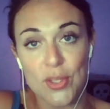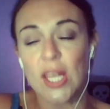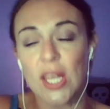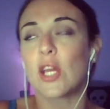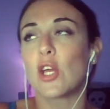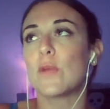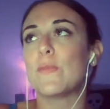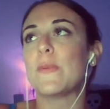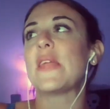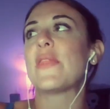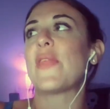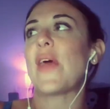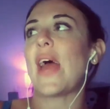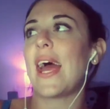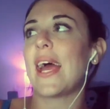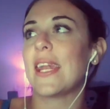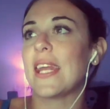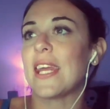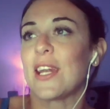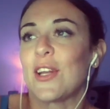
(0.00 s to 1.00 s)
It could be
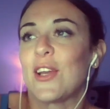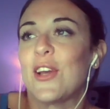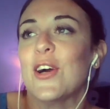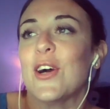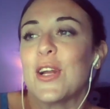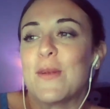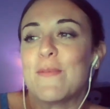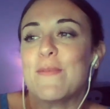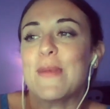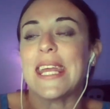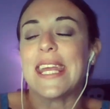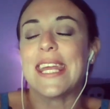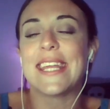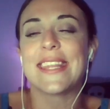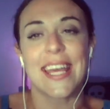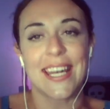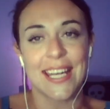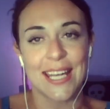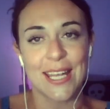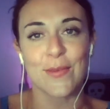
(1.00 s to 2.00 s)
that. It could be
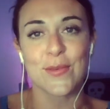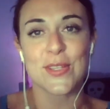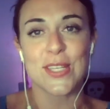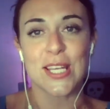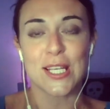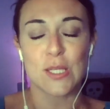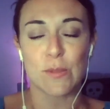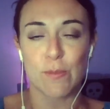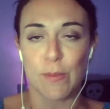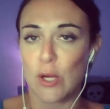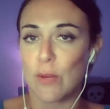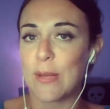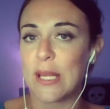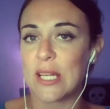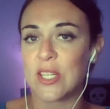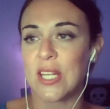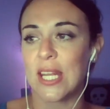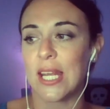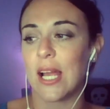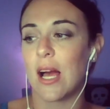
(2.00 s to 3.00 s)
that he was
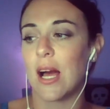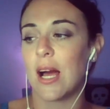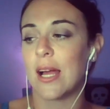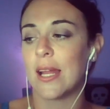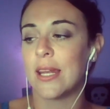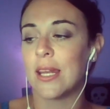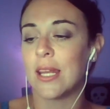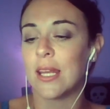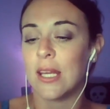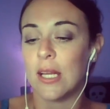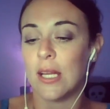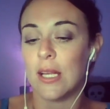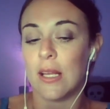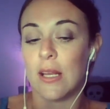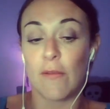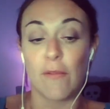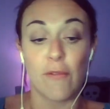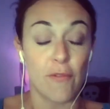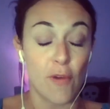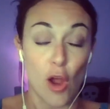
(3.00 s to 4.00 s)
experimenting on
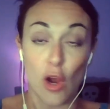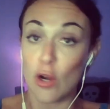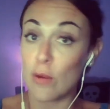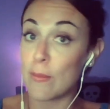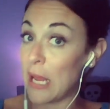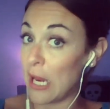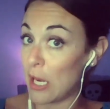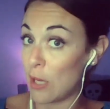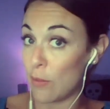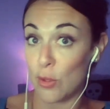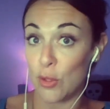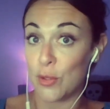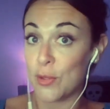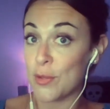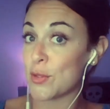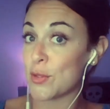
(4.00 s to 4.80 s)
farm animals.